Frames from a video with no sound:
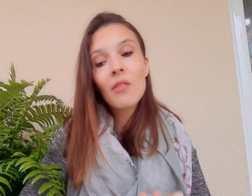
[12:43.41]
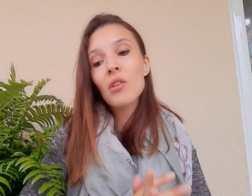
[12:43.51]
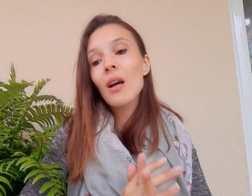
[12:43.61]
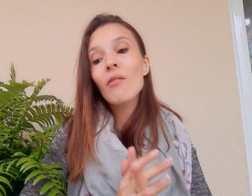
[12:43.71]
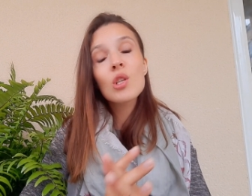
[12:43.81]
if
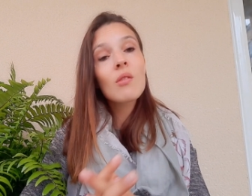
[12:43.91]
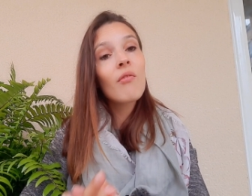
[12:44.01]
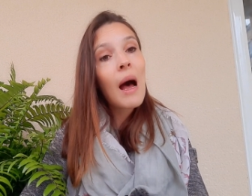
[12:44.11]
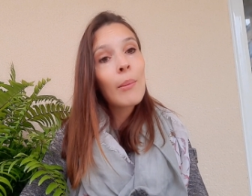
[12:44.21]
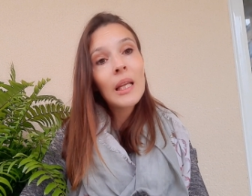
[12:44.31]
it covers the
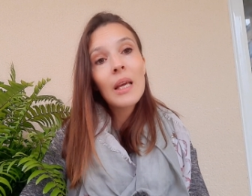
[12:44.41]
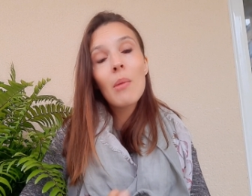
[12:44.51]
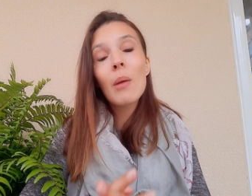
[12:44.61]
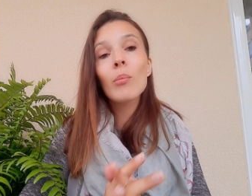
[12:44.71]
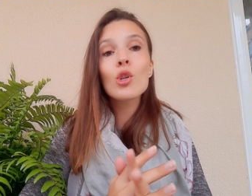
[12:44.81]
family
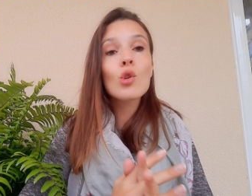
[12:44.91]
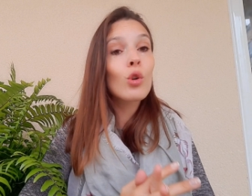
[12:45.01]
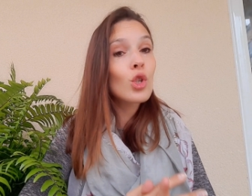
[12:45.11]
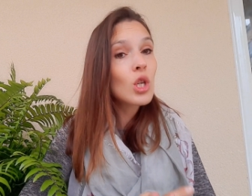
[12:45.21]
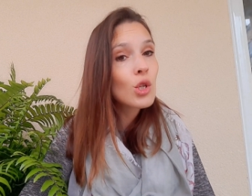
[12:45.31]
members
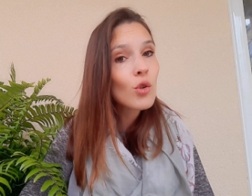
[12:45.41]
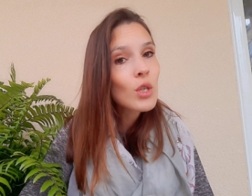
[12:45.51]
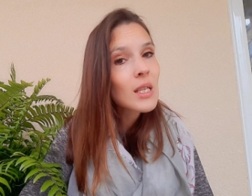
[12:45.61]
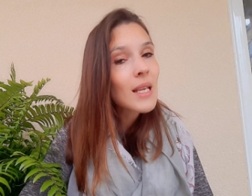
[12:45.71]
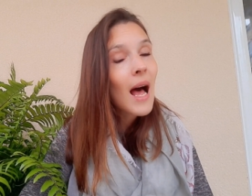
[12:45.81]
or just
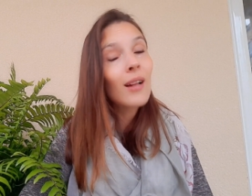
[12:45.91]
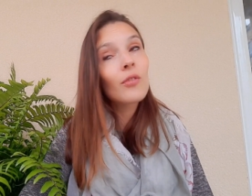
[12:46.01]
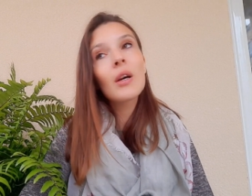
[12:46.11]
yourself.